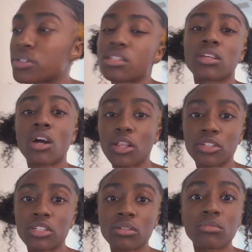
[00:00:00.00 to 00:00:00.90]
of the
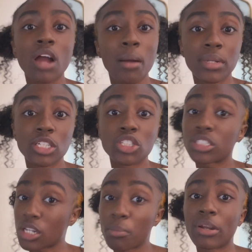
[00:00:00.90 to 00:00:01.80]
color combinations,
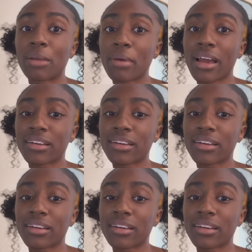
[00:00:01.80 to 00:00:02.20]
and I'll be right back.